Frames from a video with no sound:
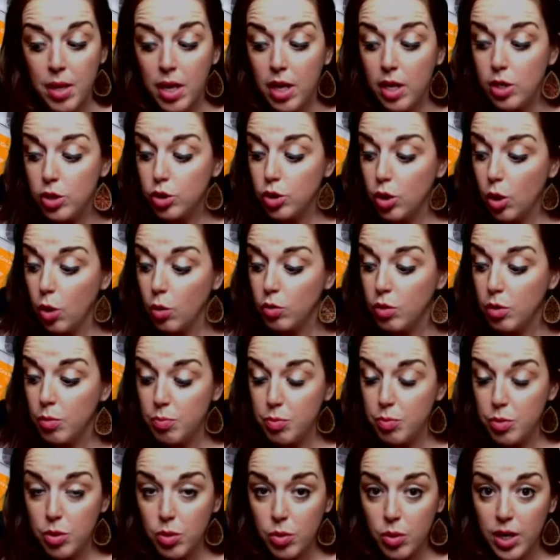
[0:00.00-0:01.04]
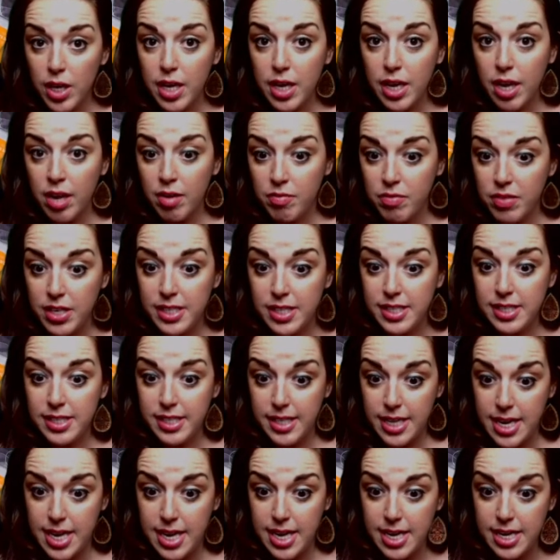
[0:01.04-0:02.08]
So the beauty of this
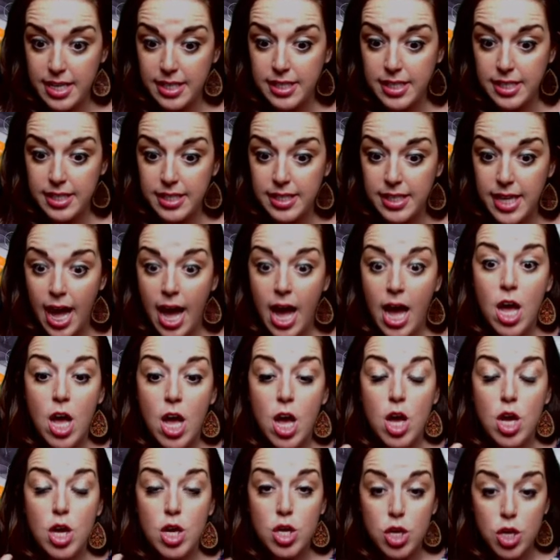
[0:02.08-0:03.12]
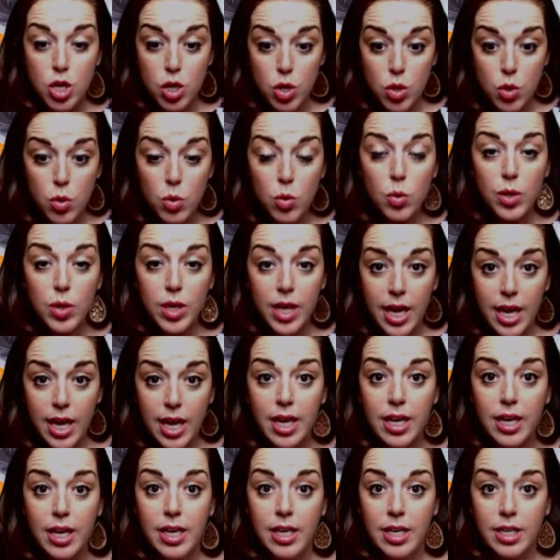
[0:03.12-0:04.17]
is that you
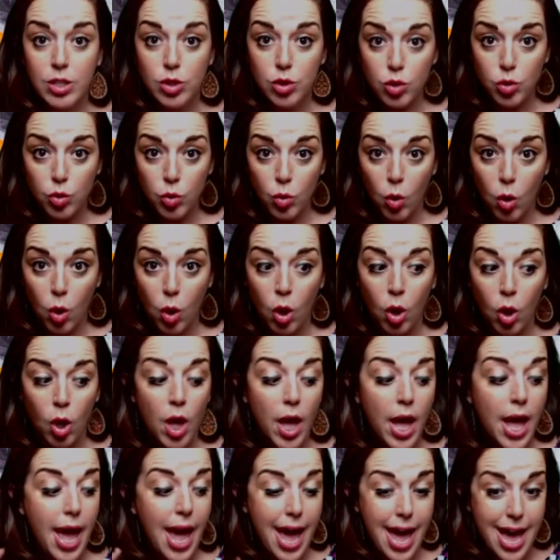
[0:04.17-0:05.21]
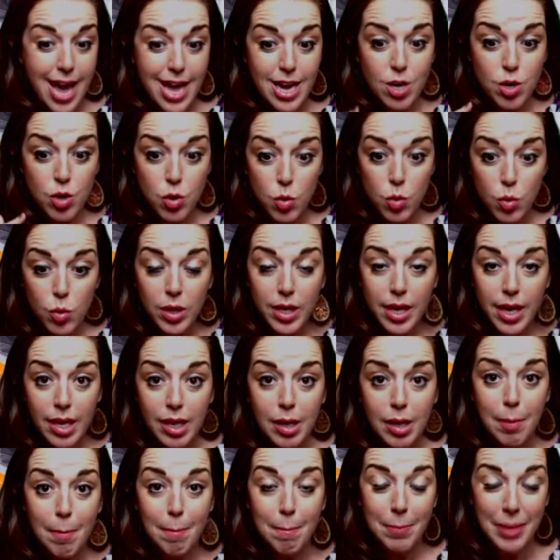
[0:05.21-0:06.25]
can control and you
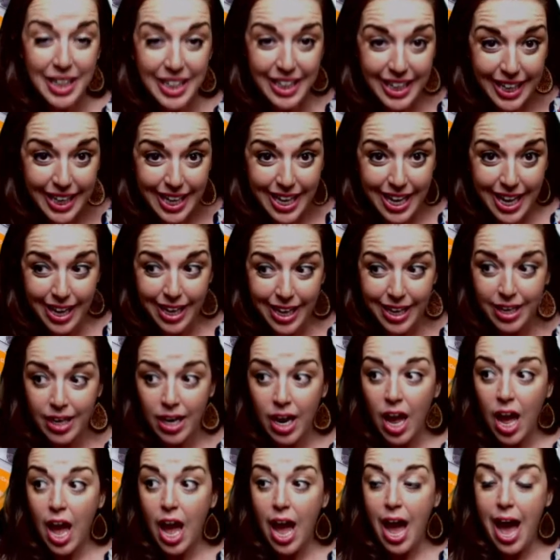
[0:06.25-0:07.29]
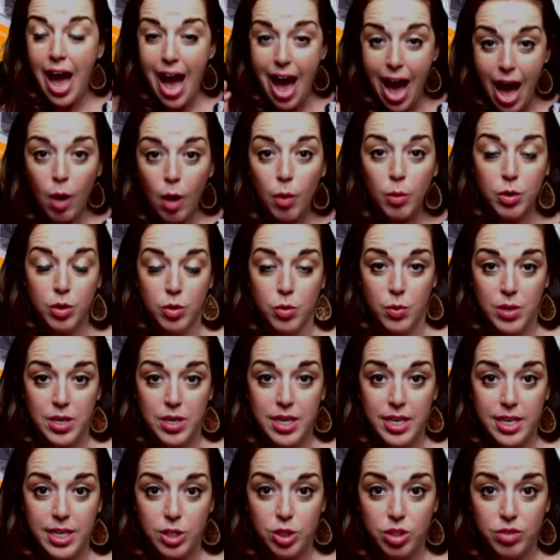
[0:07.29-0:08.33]
can plan how you're going to
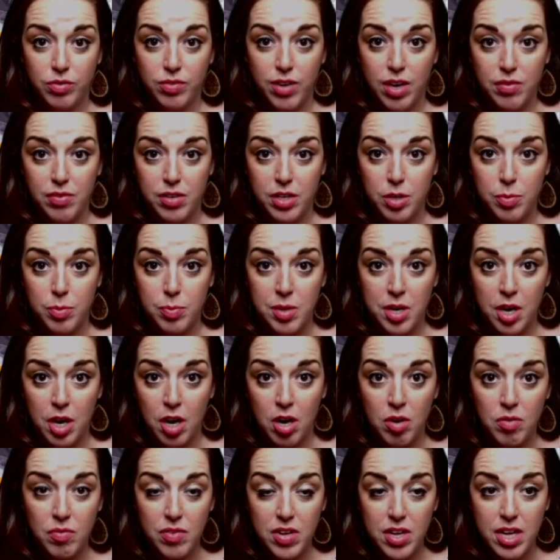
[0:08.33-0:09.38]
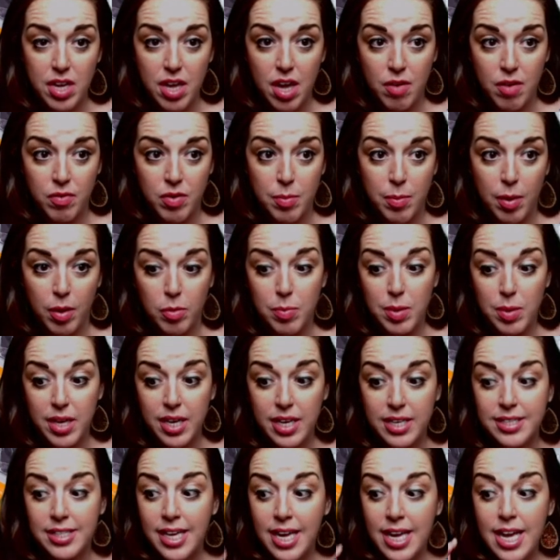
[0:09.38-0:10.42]
get your 500 PRV every month,
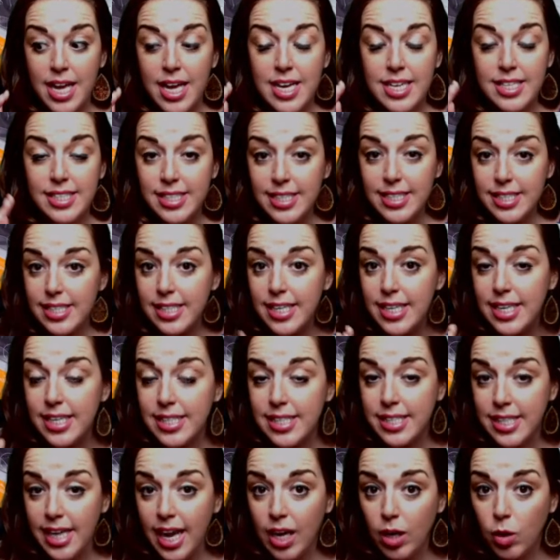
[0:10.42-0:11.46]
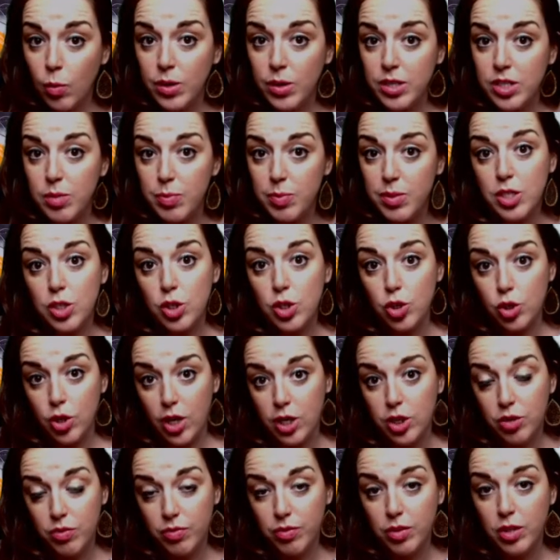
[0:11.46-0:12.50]
because Cincy is not going to be
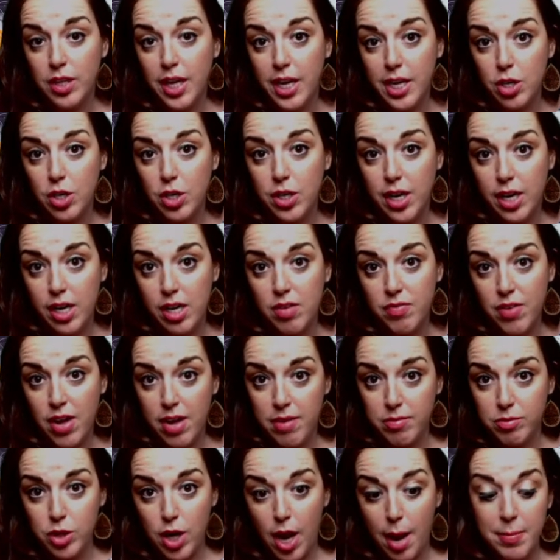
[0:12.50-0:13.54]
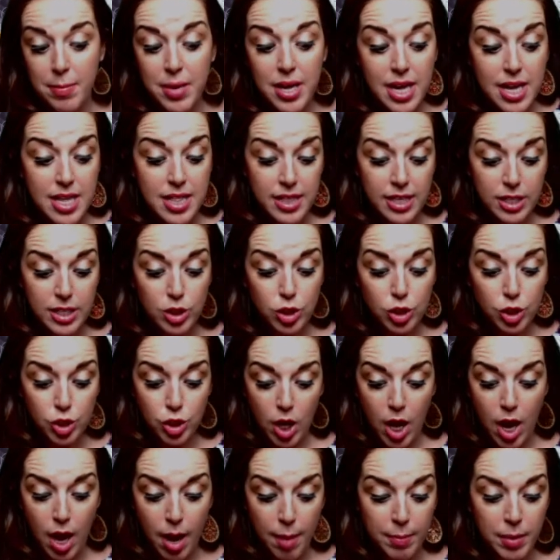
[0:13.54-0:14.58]
stressful like your 9-to-5 job. This
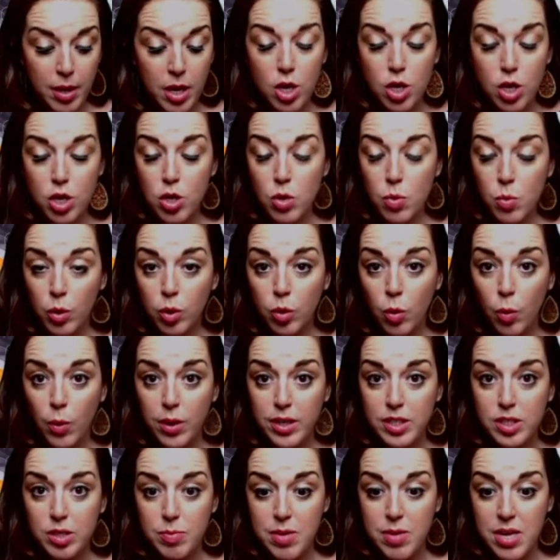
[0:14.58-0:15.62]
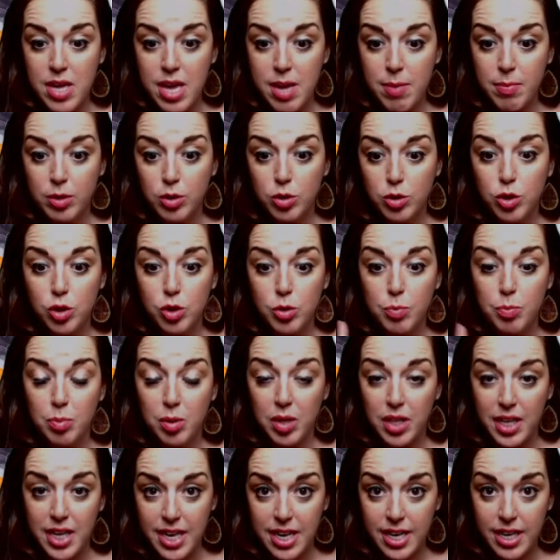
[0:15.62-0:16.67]
job, you are going to be able to
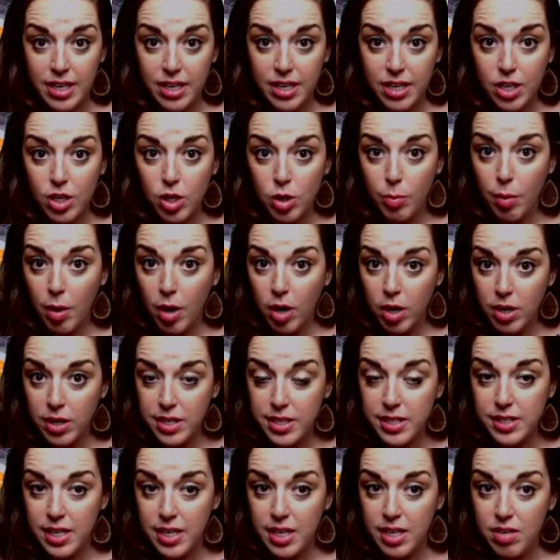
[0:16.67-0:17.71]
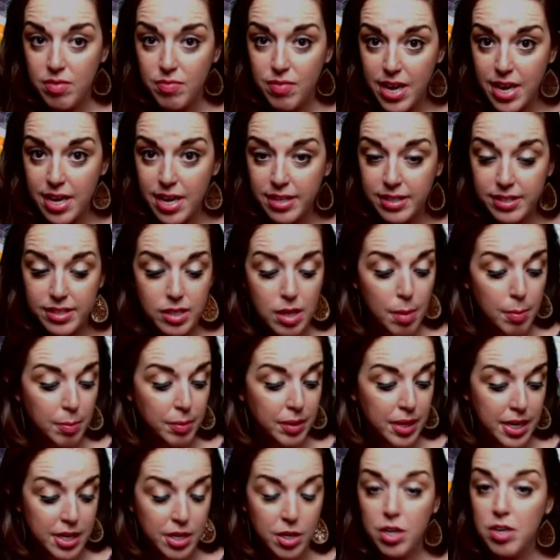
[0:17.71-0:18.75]
plan your parties in advance,
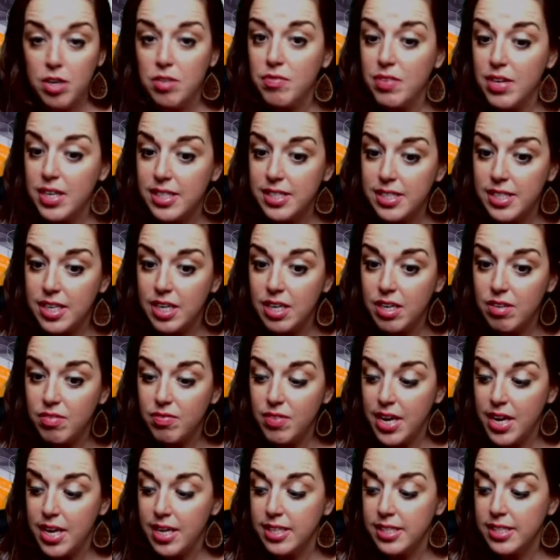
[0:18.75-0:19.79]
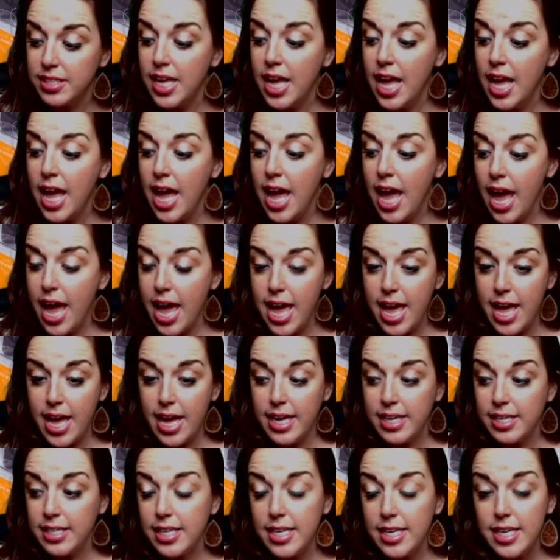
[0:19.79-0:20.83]
plan your events in advance,
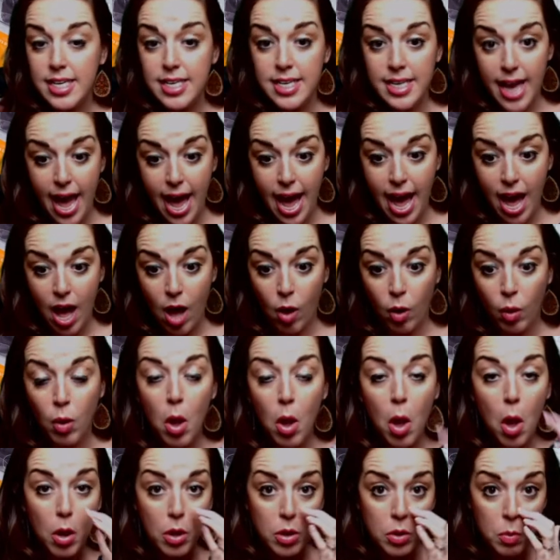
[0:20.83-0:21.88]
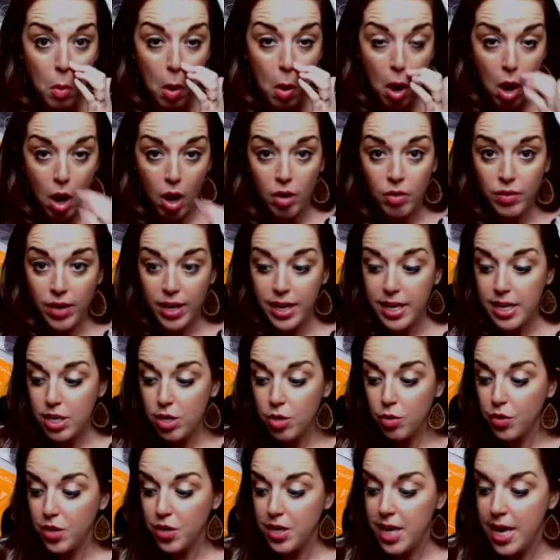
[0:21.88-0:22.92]
and now you already
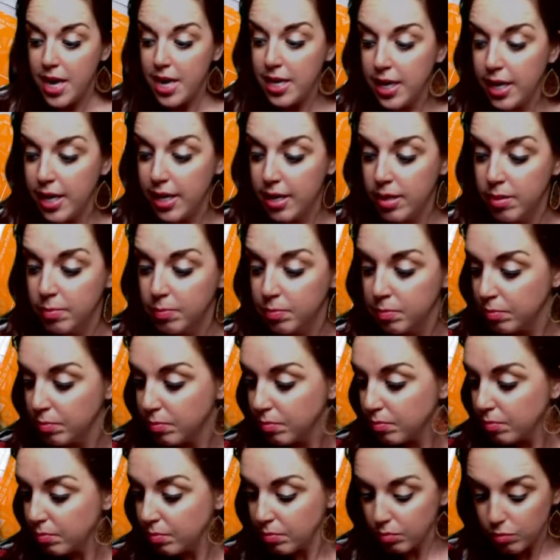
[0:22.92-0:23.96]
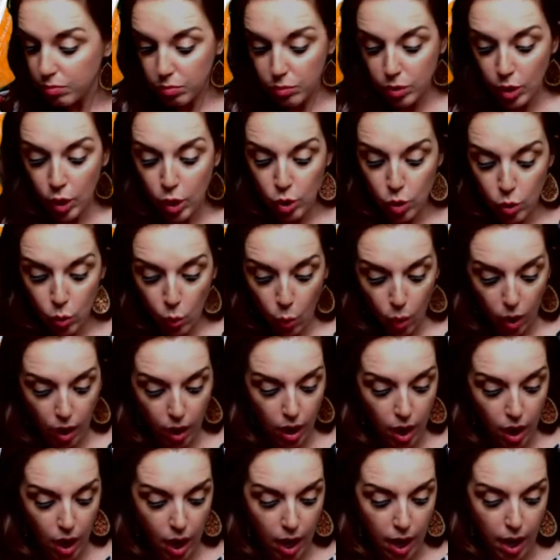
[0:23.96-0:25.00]
created
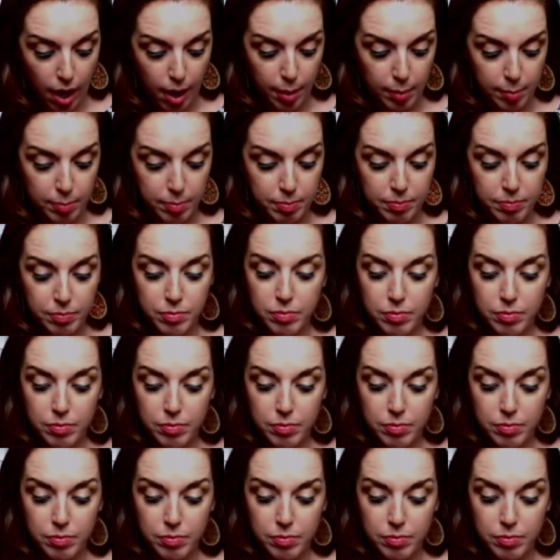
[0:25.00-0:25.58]
your 10